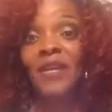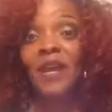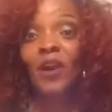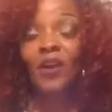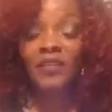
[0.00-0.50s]

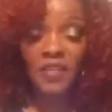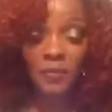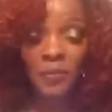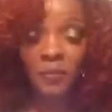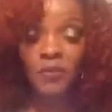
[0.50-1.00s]
On
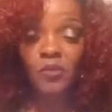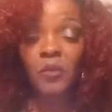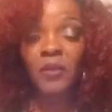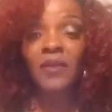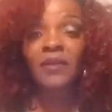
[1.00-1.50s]
September
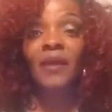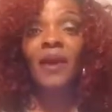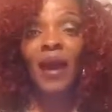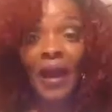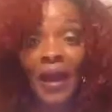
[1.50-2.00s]
20th,
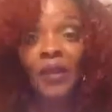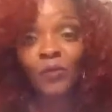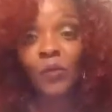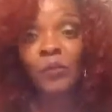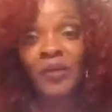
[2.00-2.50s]
I
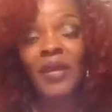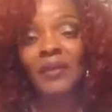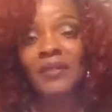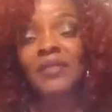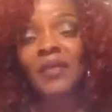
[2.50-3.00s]
will be
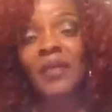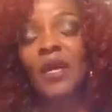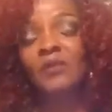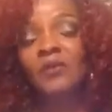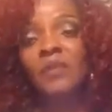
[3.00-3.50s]
at the city
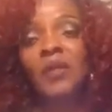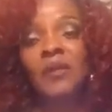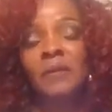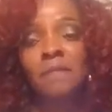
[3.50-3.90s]
council meeting.